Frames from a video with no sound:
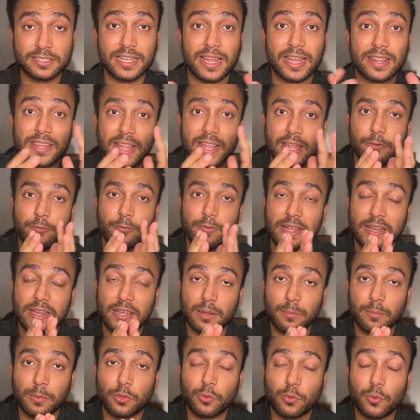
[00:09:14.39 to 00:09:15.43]
And then week
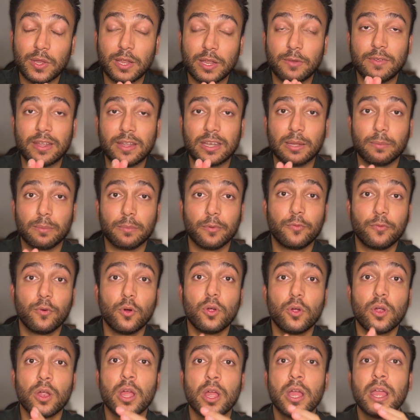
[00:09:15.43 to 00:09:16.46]
number 3 and week number
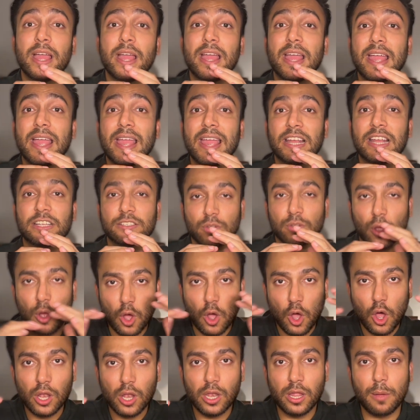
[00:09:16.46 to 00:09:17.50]
4 is
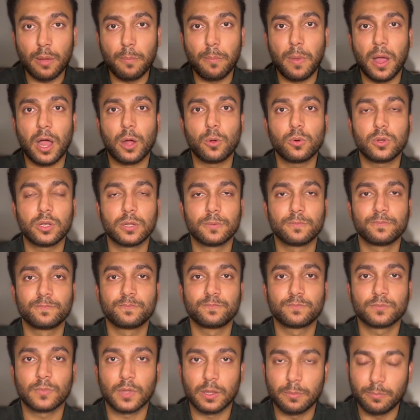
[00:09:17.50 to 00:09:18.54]
all about
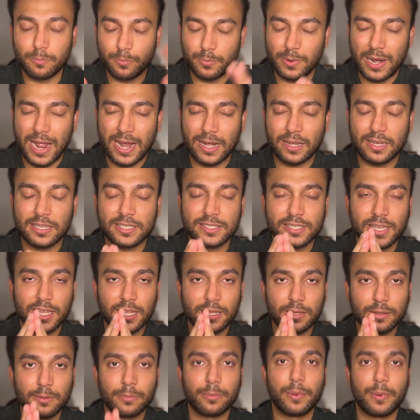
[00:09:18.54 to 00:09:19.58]
practicing.